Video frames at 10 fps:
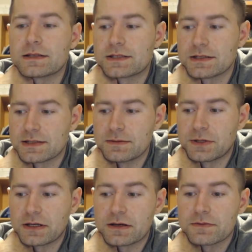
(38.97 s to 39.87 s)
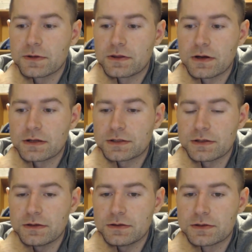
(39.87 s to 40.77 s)
It's just something I've never thought
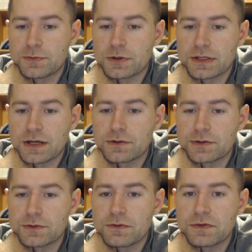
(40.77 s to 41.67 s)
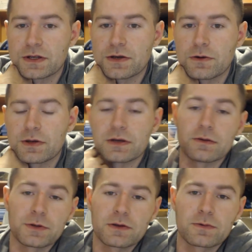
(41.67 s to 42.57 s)
to put down to a video
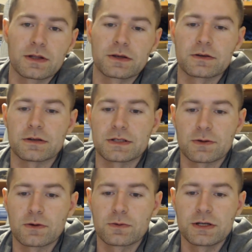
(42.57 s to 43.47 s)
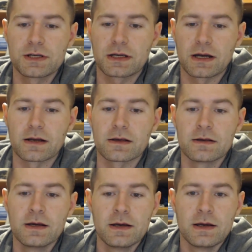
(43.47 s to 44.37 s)
here, but they're really good. So I'll read you kind
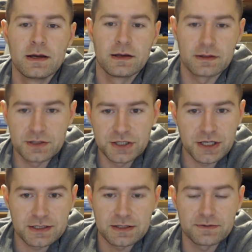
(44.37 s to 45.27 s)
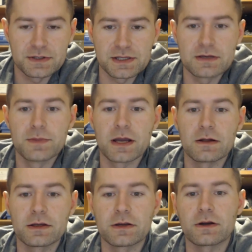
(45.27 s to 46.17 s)
of the gist of his
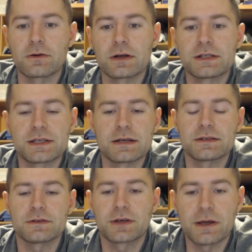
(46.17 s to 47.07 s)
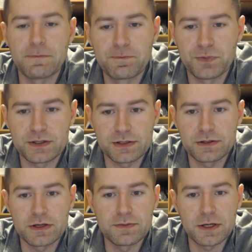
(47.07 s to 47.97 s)
email here, where he says, okay, this is a
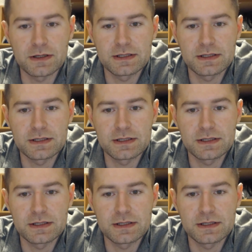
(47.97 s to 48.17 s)
good email.